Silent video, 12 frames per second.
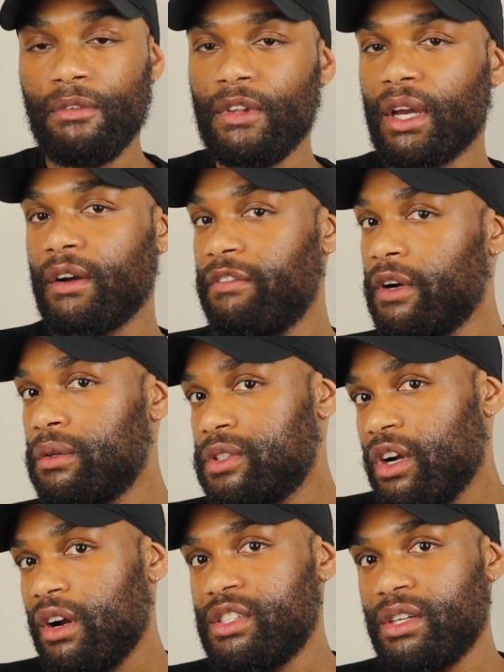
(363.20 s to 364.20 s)
even like a phone
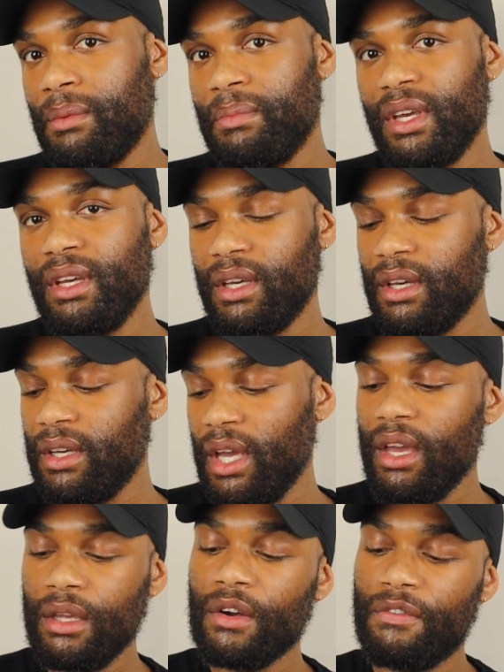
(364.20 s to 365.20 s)
charger, I'm thinking,
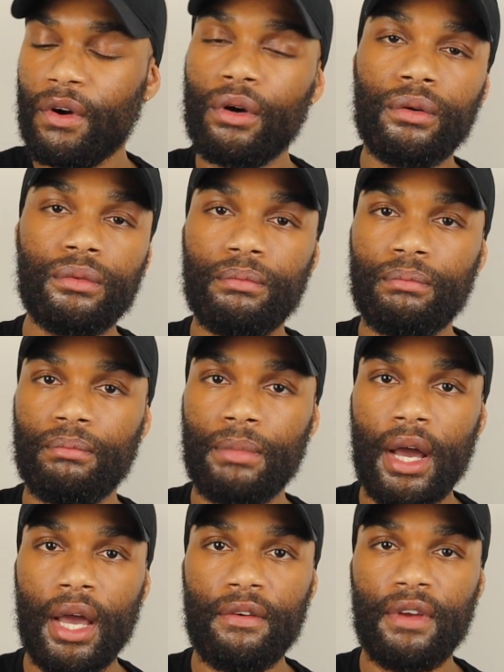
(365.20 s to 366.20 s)
and your phone.
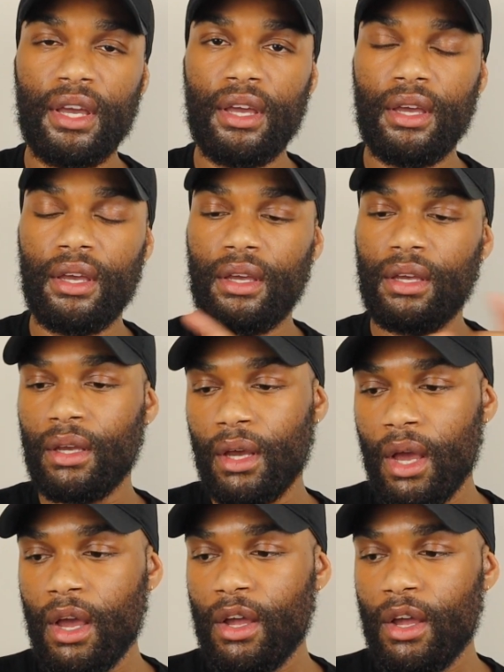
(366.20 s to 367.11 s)
I have a